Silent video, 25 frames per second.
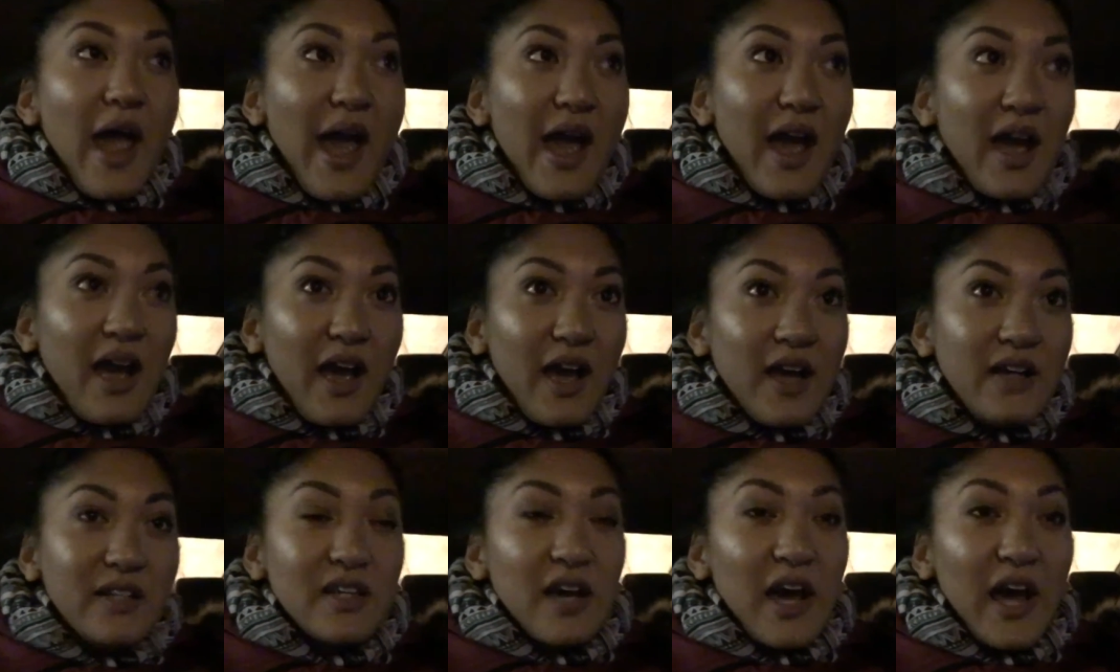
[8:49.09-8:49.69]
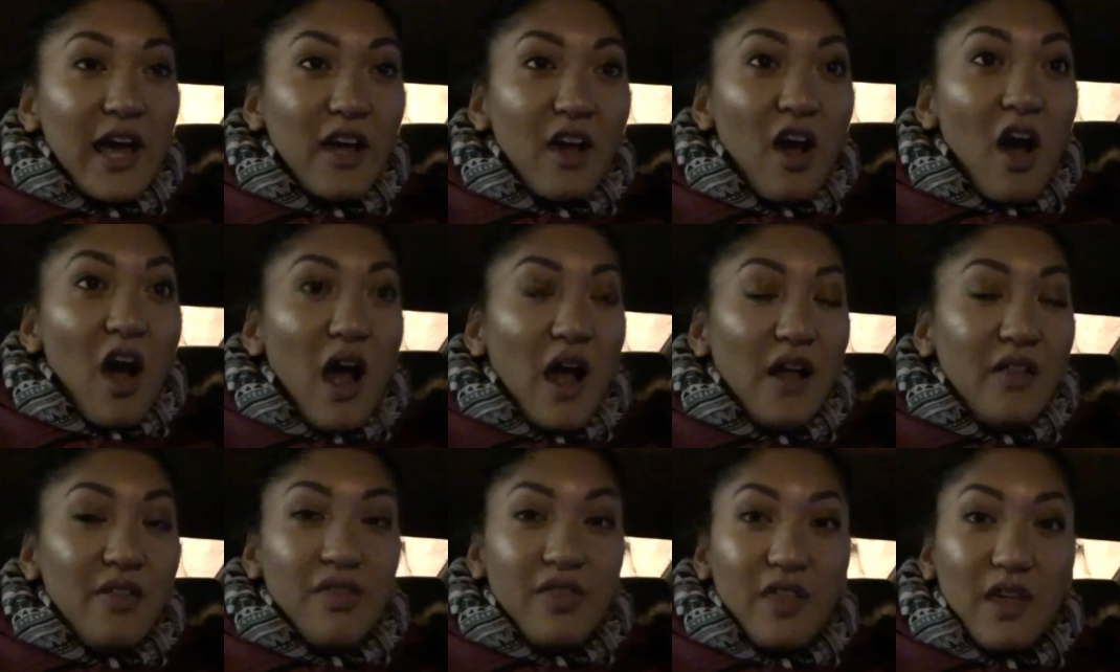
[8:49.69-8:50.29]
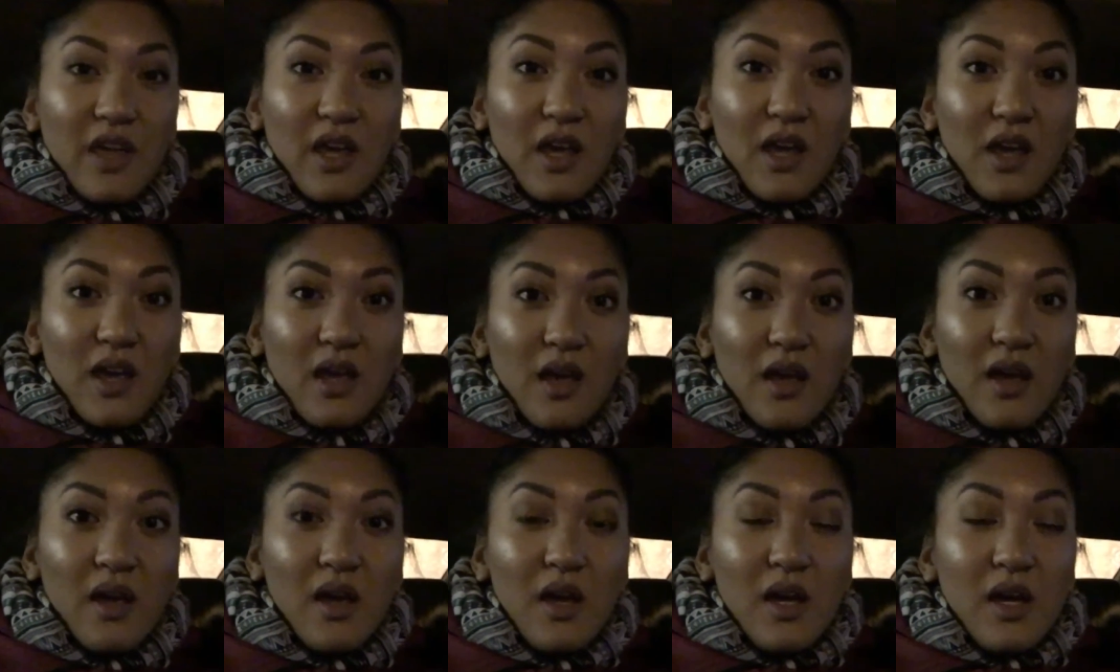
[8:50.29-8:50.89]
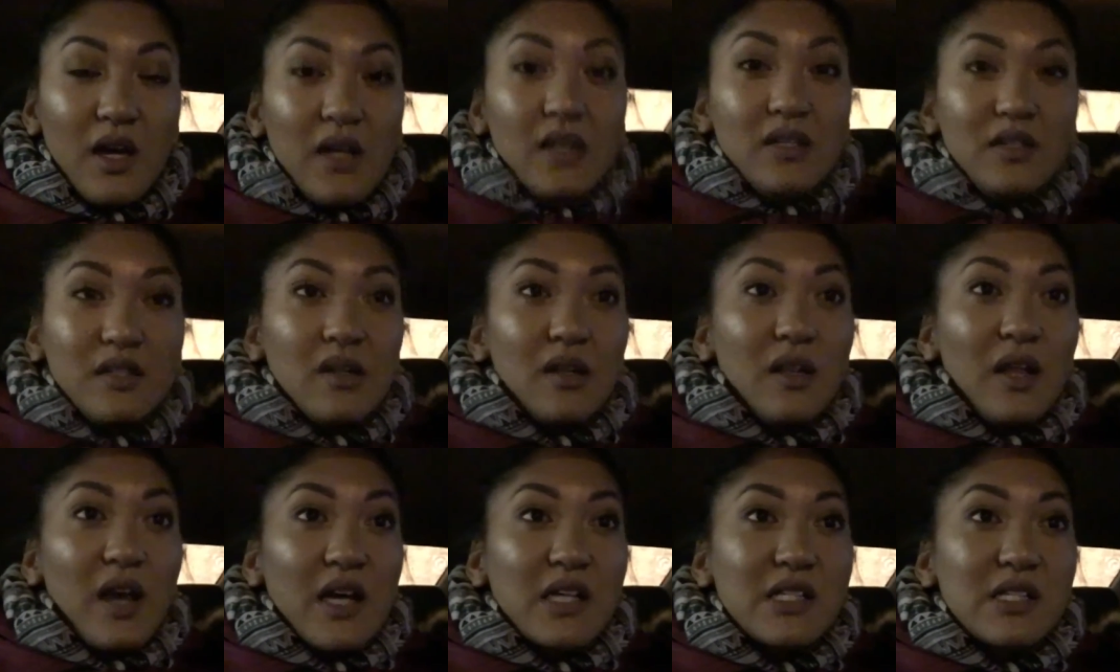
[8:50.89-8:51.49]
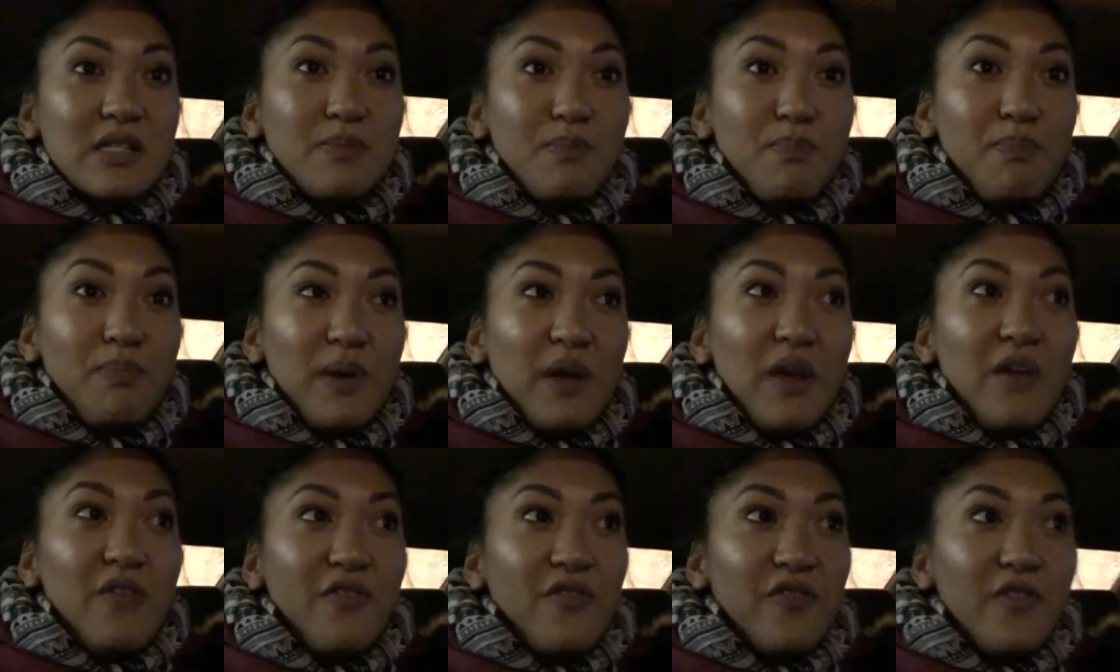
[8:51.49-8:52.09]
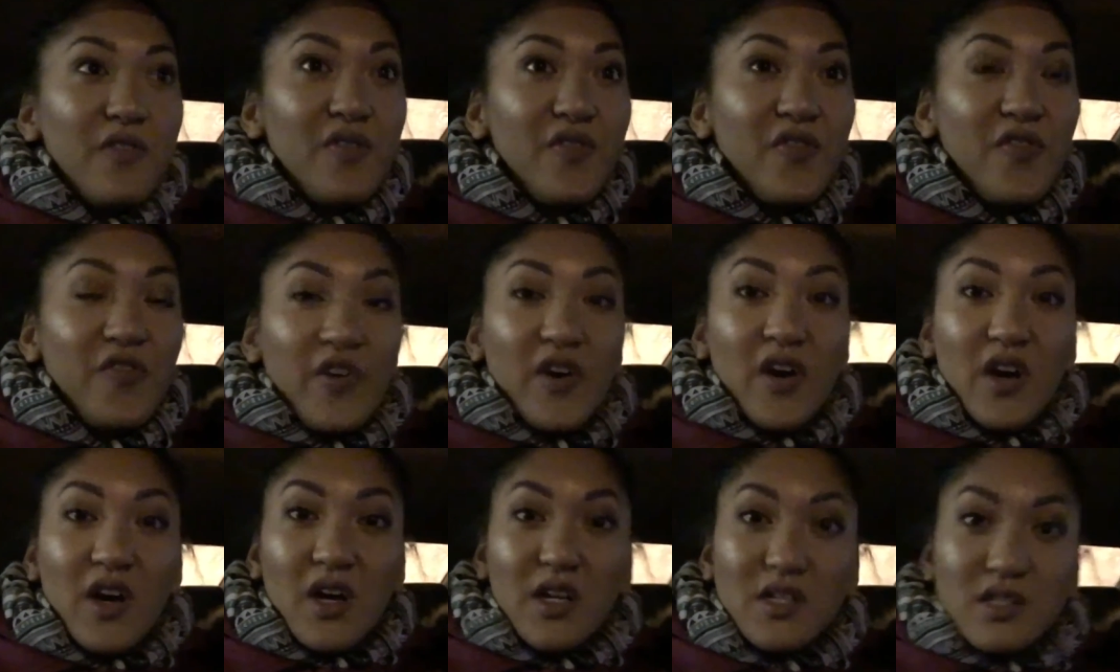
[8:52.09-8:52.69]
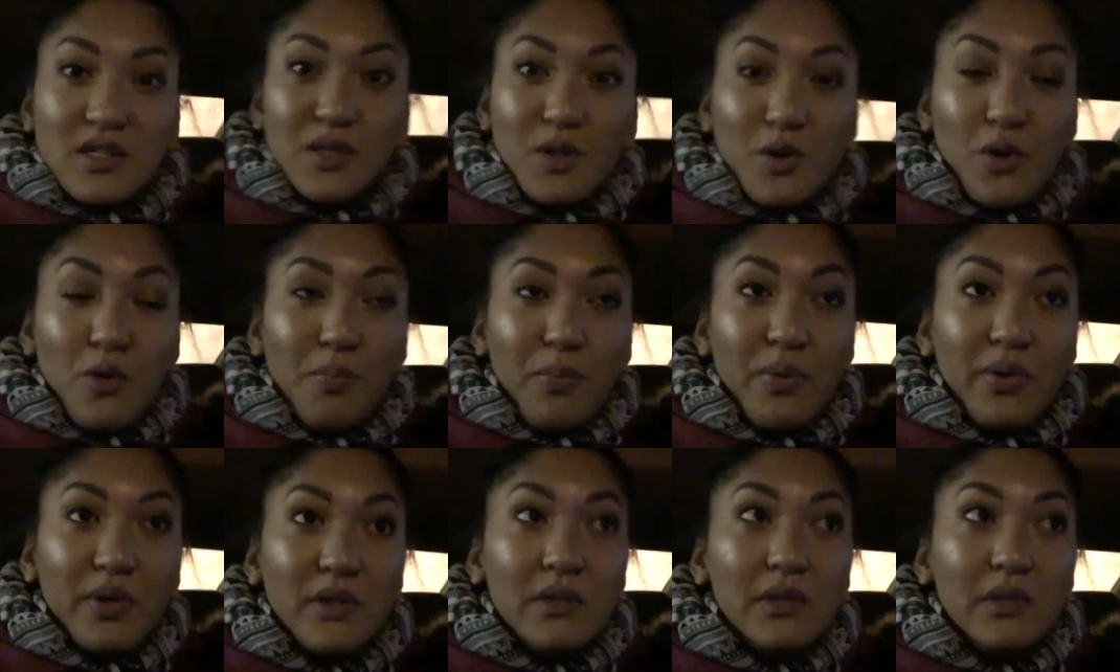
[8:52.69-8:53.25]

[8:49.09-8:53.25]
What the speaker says: and I got the deluxe beef pho soup.